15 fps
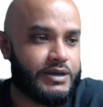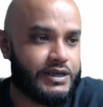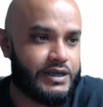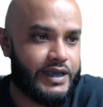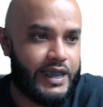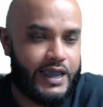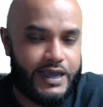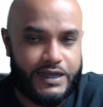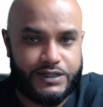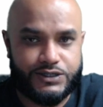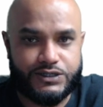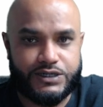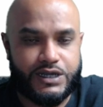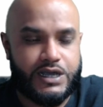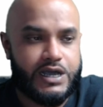
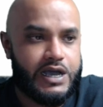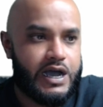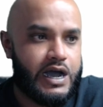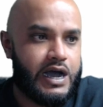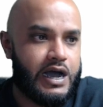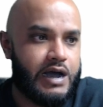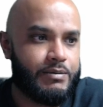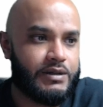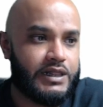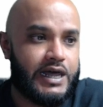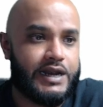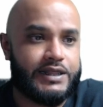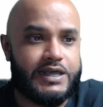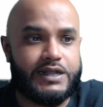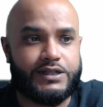gains, a
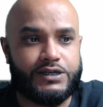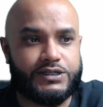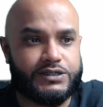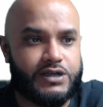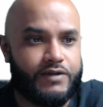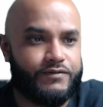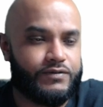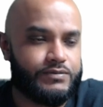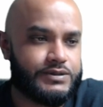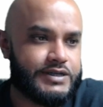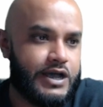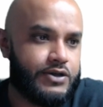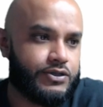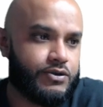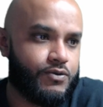lot of that does come from
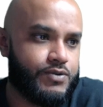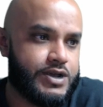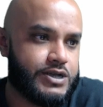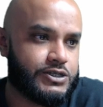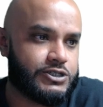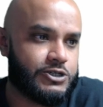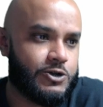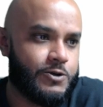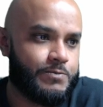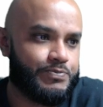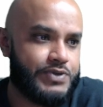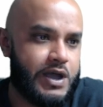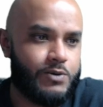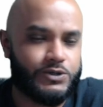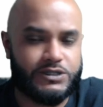South Korea. So
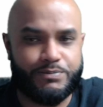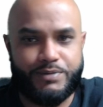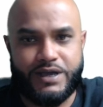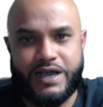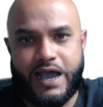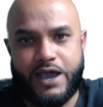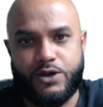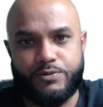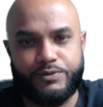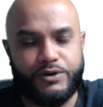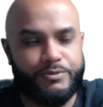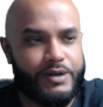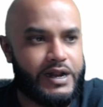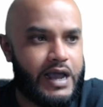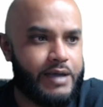that was a big eye opener,
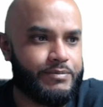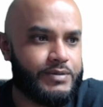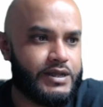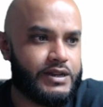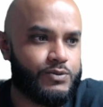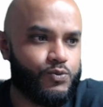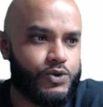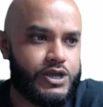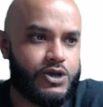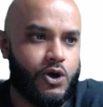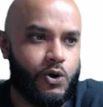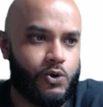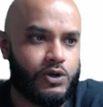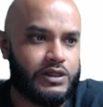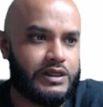man. I mean, we
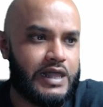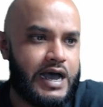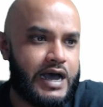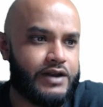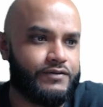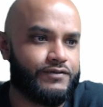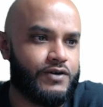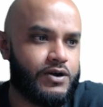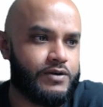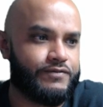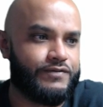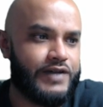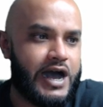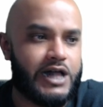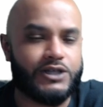owe a lot of our
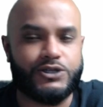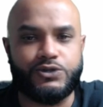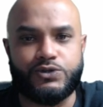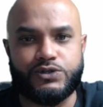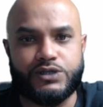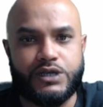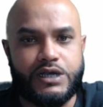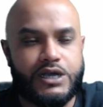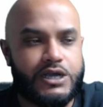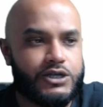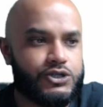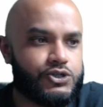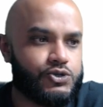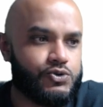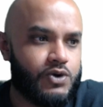values
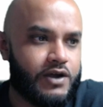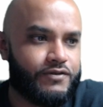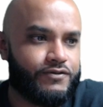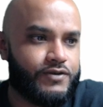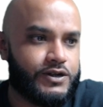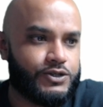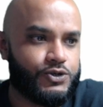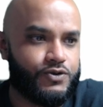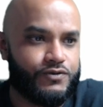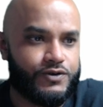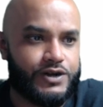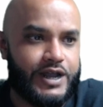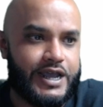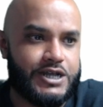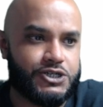to our friends over
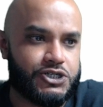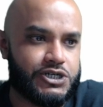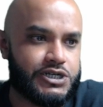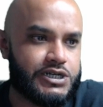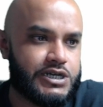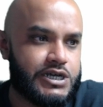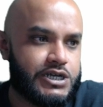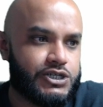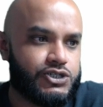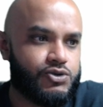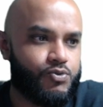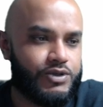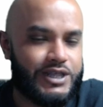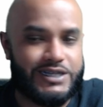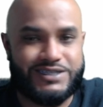in Asia. So
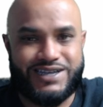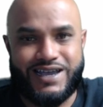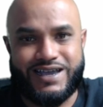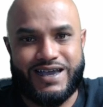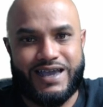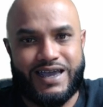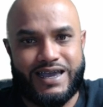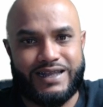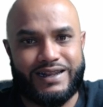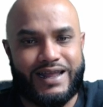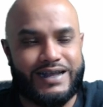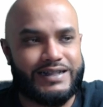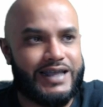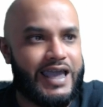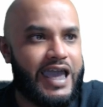when they take a hit
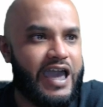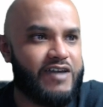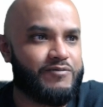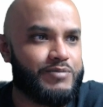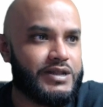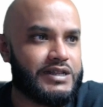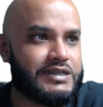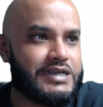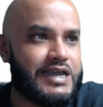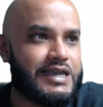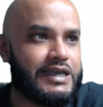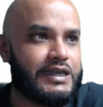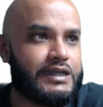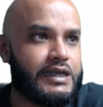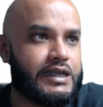like they have been
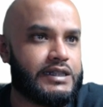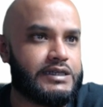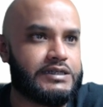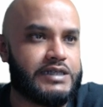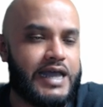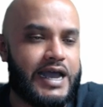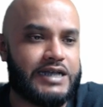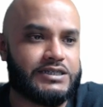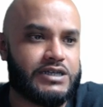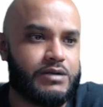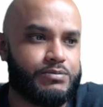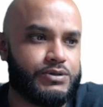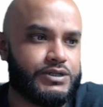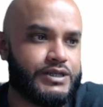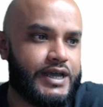taking in these last
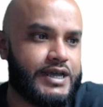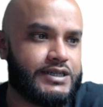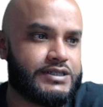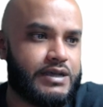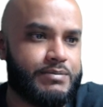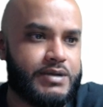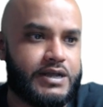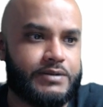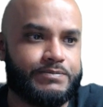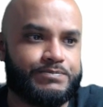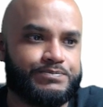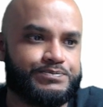couple of days, I mean,